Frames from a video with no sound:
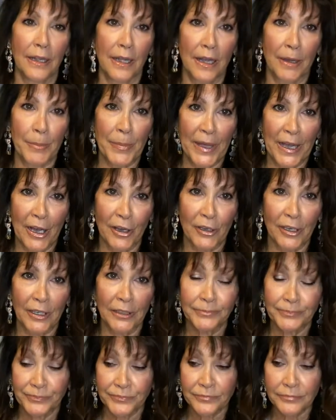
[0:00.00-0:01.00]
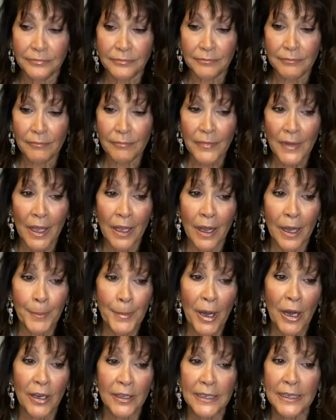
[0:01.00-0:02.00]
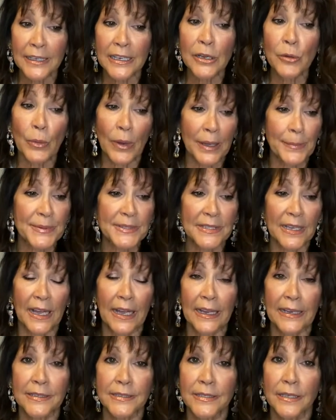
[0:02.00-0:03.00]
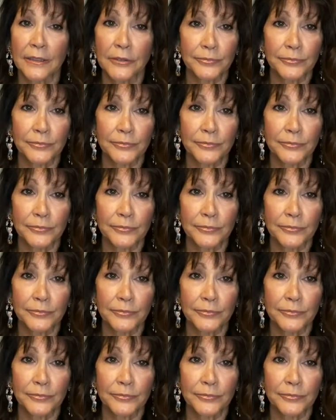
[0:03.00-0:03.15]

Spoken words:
about it on any website,